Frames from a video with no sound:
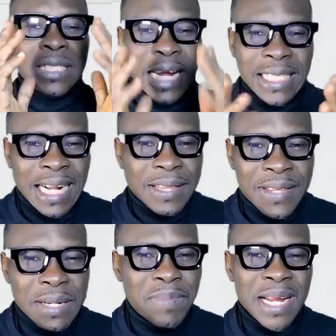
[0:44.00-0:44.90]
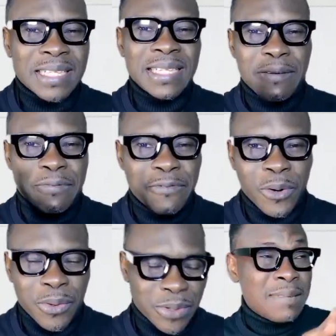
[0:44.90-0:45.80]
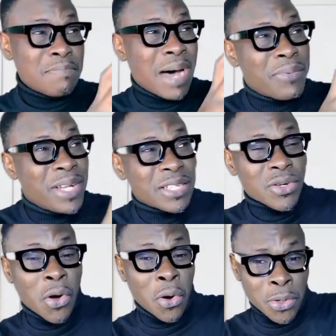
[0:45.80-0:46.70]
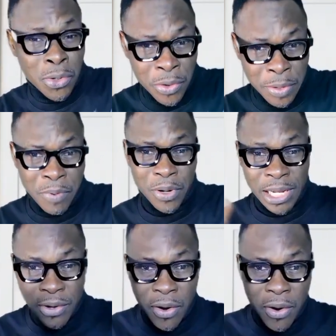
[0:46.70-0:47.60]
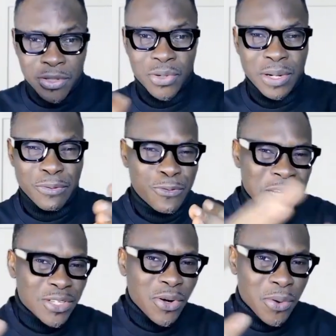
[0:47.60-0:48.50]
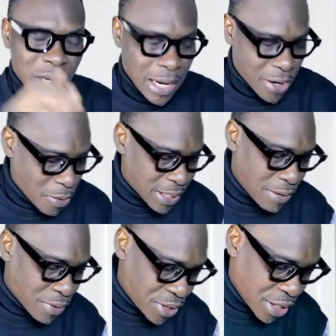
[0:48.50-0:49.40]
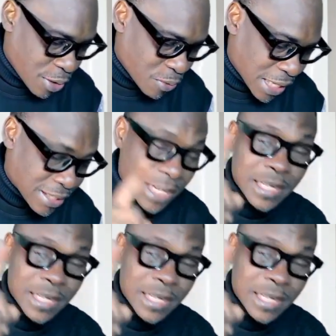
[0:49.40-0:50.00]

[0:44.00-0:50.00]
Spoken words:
And there are 3 blessings that follows. Marriage is honorable in all. So the first honor that comes, I wrote here, which I said